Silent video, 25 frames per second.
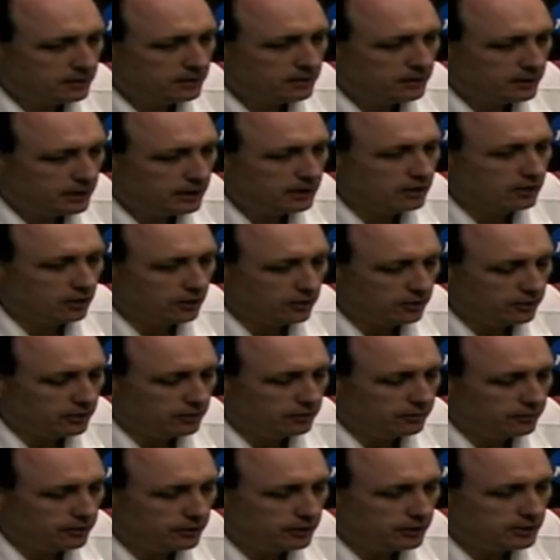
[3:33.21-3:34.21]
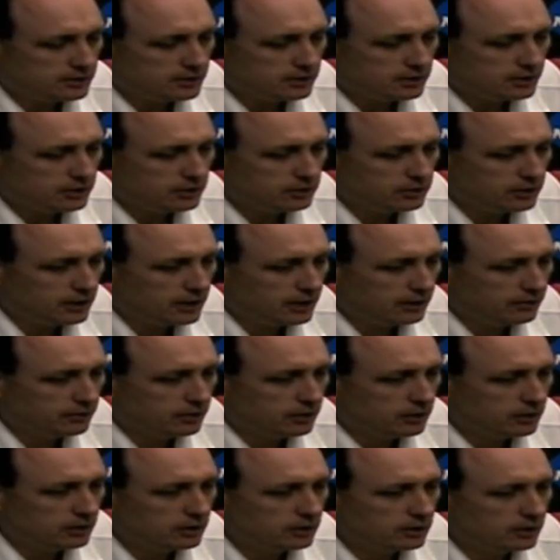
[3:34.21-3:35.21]
They are. They're very
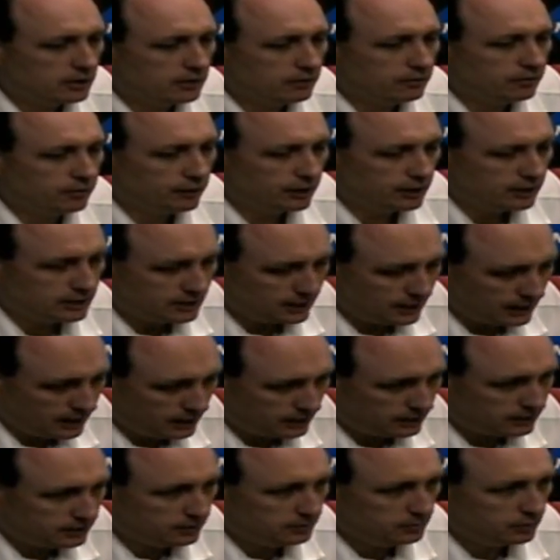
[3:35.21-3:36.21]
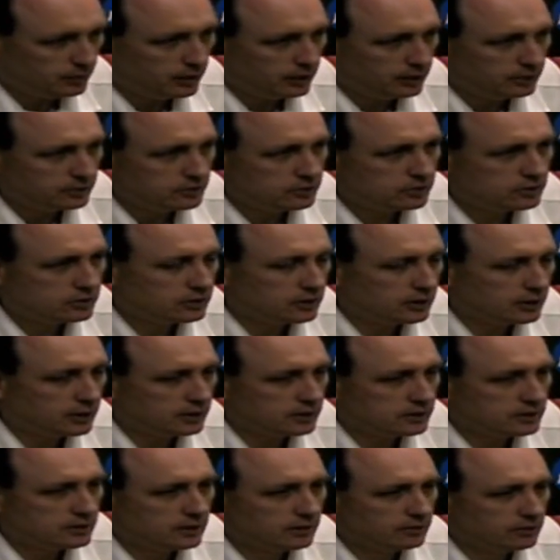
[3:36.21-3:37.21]
senior-heavy, a very talented bunch.
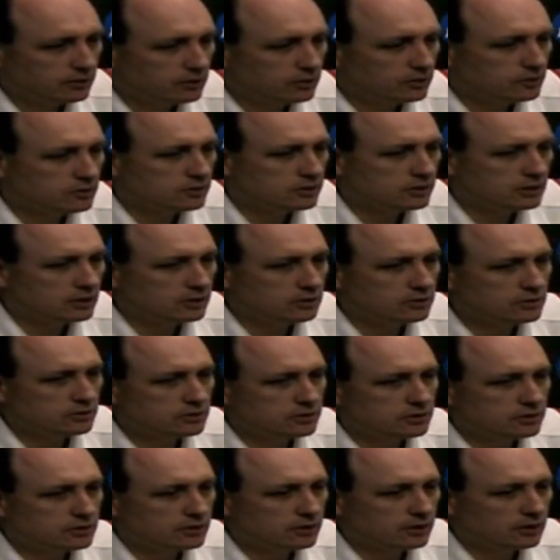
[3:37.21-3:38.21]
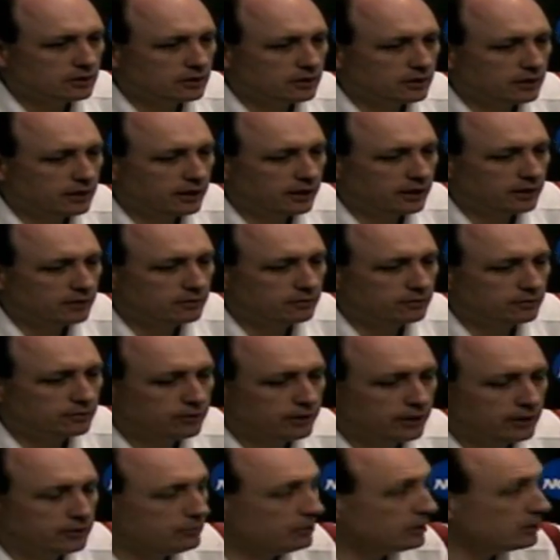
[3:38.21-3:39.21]
Several of those seniors have
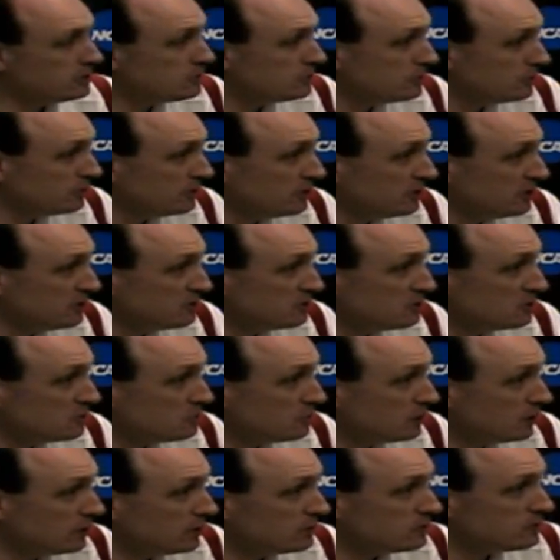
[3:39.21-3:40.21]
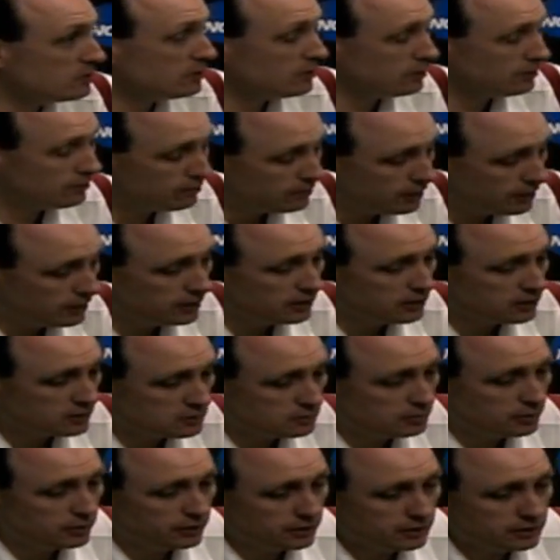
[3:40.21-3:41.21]
had redshirt years as well, so they're a very
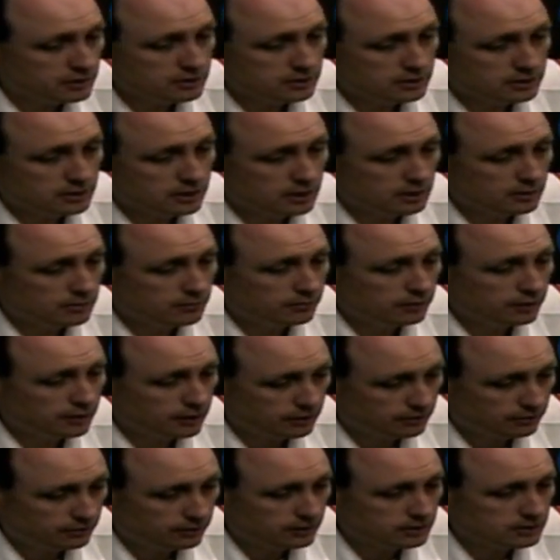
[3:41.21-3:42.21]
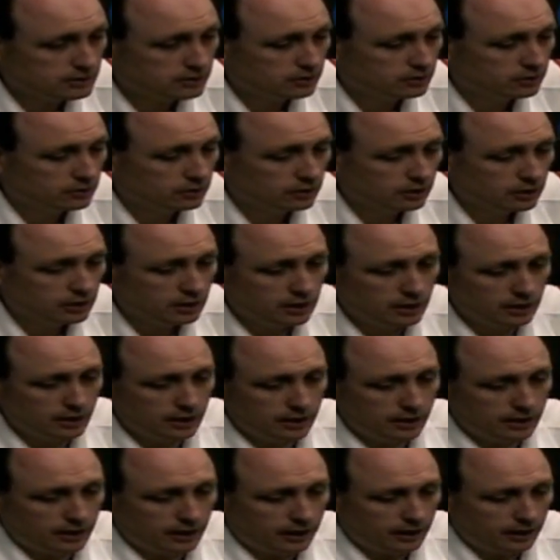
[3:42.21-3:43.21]
experienced team, very physical,
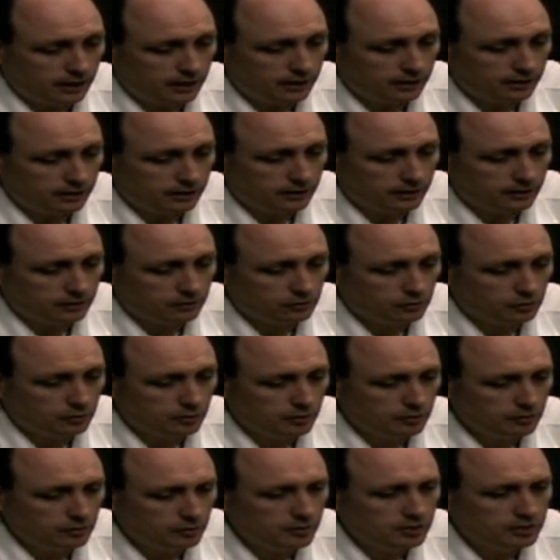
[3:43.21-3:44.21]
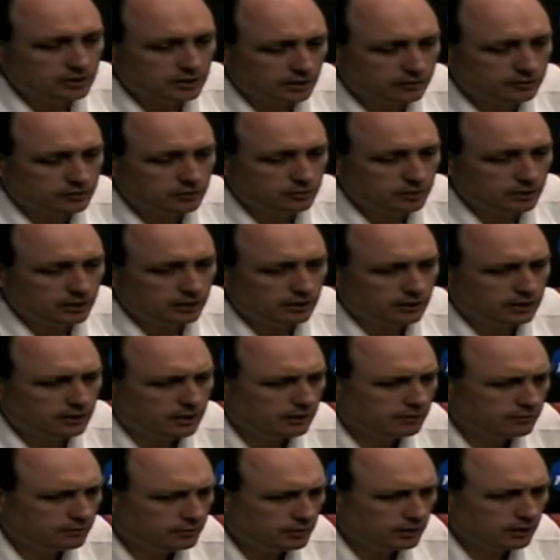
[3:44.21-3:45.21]
and will be tough to beat. And
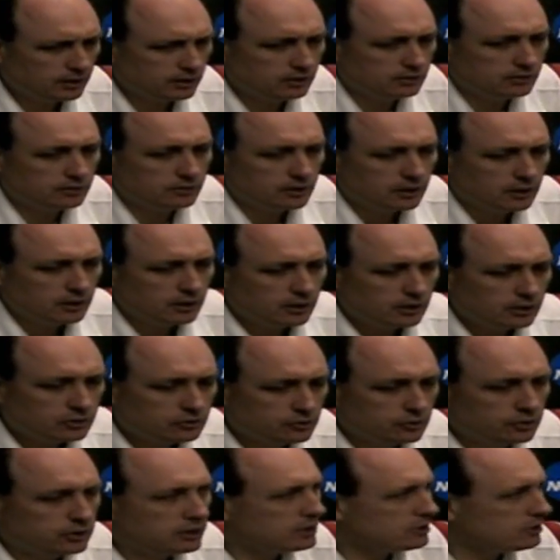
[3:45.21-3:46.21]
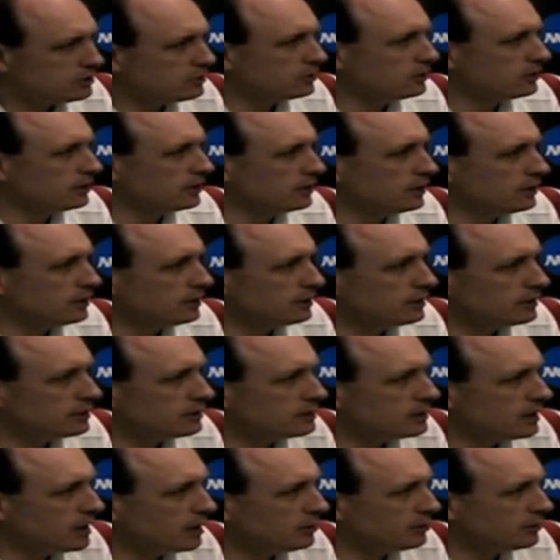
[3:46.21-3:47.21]
they've been traditionally at the
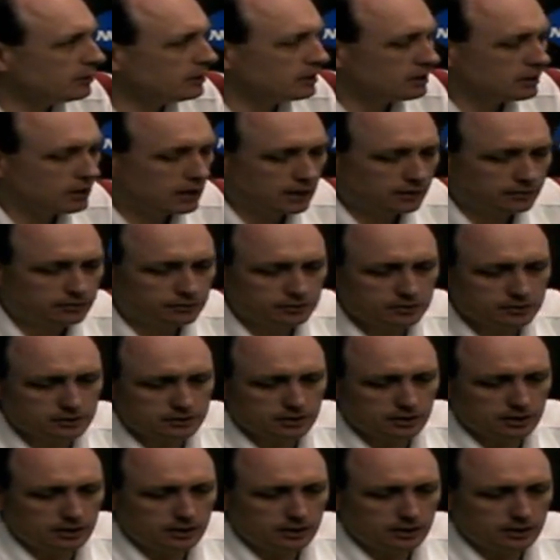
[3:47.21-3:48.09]
top of the conference.